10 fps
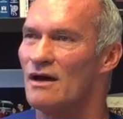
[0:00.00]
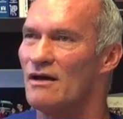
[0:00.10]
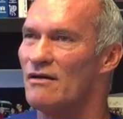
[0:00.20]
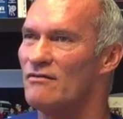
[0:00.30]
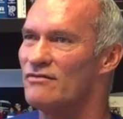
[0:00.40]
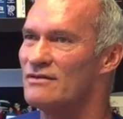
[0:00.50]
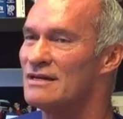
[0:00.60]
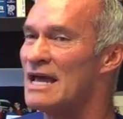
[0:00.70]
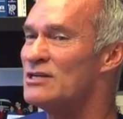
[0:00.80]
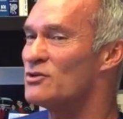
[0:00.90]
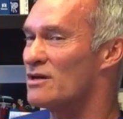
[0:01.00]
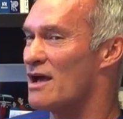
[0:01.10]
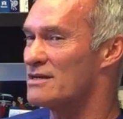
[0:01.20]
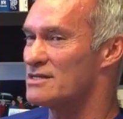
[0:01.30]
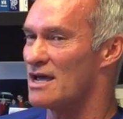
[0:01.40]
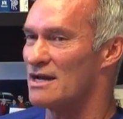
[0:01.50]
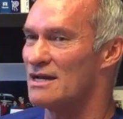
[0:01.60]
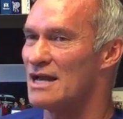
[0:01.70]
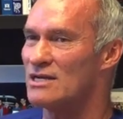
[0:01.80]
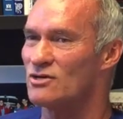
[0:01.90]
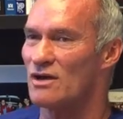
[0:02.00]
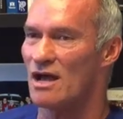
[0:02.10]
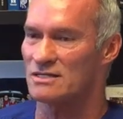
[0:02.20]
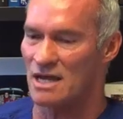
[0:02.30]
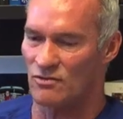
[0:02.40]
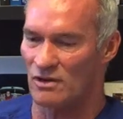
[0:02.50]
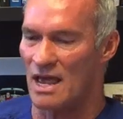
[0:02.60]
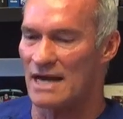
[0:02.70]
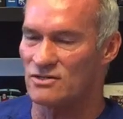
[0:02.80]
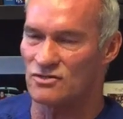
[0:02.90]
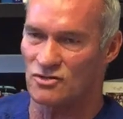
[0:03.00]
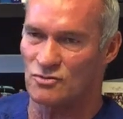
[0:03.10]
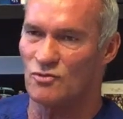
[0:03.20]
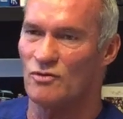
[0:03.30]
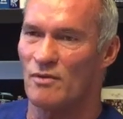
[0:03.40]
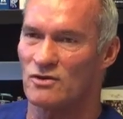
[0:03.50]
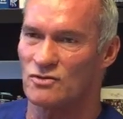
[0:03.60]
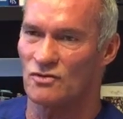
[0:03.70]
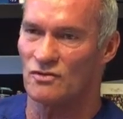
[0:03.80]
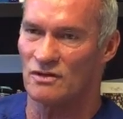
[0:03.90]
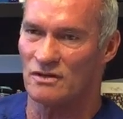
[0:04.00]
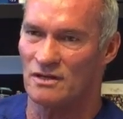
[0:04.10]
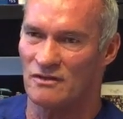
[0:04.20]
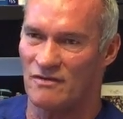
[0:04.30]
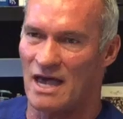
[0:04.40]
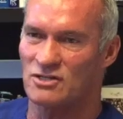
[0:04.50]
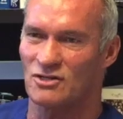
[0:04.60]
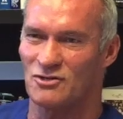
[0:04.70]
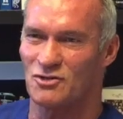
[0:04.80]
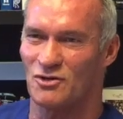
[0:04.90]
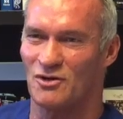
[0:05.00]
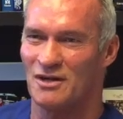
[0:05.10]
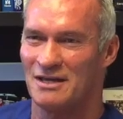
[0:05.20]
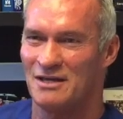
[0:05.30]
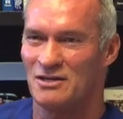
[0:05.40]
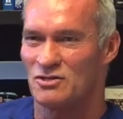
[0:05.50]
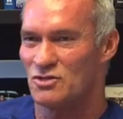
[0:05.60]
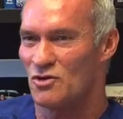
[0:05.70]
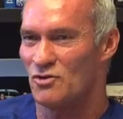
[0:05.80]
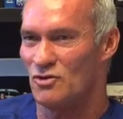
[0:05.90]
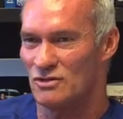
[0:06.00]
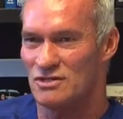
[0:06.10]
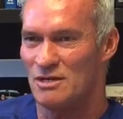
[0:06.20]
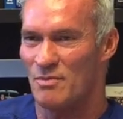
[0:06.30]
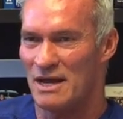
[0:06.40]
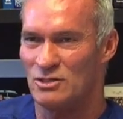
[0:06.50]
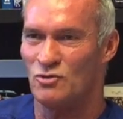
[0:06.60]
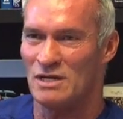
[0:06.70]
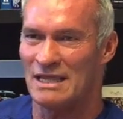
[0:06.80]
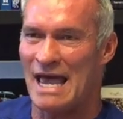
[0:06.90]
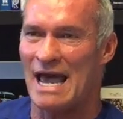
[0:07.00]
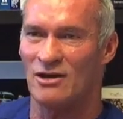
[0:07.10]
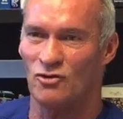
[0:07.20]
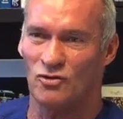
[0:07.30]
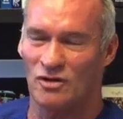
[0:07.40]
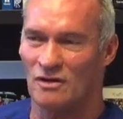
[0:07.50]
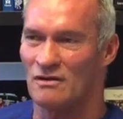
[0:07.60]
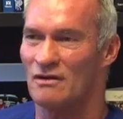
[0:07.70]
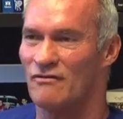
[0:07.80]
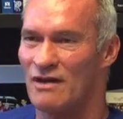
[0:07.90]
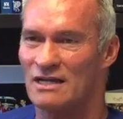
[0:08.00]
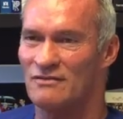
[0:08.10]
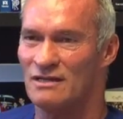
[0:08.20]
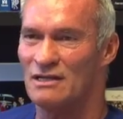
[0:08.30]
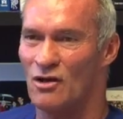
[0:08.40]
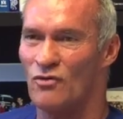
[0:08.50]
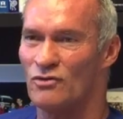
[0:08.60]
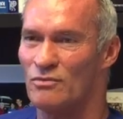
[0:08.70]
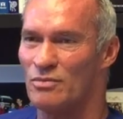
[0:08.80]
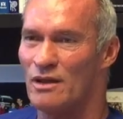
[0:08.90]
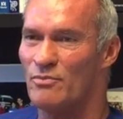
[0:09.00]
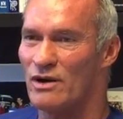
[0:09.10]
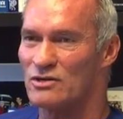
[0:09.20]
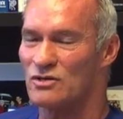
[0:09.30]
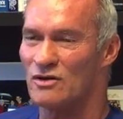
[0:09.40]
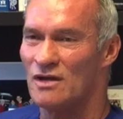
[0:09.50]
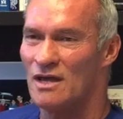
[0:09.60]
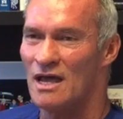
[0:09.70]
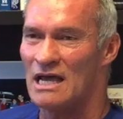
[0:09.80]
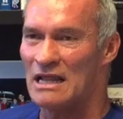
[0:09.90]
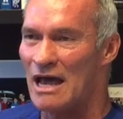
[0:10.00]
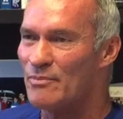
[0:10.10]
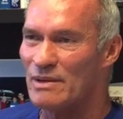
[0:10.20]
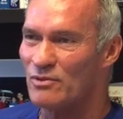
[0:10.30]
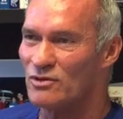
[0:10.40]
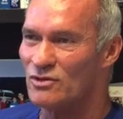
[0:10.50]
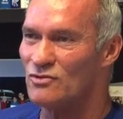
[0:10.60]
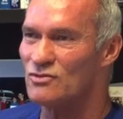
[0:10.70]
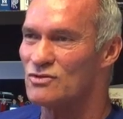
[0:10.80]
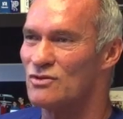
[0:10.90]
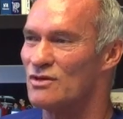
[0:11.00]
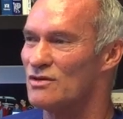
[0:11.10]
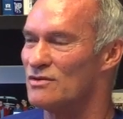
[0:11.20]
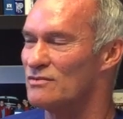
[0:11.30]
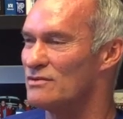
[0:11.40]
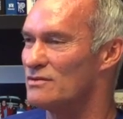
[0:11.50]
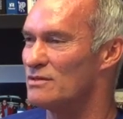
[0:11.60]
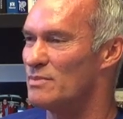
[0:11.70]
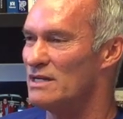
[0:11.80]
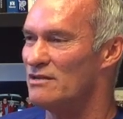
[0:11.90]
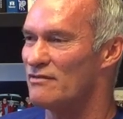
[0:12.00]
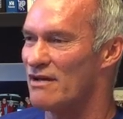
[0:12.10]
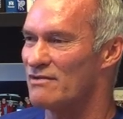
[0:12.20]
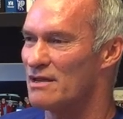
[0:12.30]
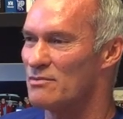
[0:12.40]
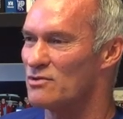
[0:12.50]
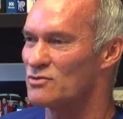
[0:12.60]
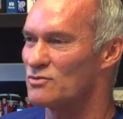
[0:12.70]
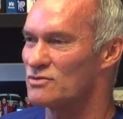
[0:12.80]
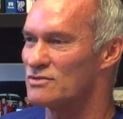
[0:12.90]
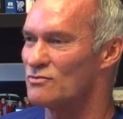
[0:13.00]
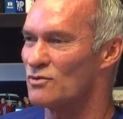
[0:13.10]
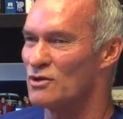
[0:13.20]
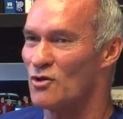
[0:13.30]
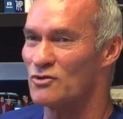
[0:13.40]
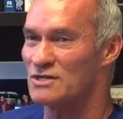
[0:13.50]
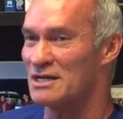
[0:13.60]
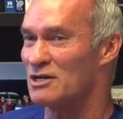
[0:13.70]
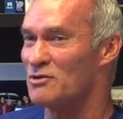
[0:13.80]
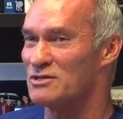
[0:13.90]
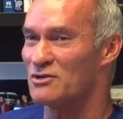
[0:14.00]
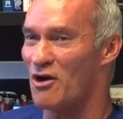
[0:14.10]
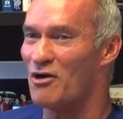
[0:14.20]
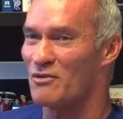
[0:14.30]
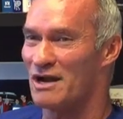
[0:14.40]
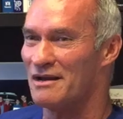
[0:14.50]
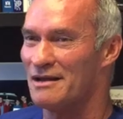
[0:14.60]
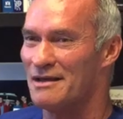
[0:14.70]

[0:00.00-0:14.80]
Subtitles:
of nitric oxide, and nitric oxide relaxes a smooth muscle in the vasculature, so you can see by doing that, you can effectively lower your blood pressure, and a lot of people who use the PDE5 inhibitors will notice an increase in heart rate.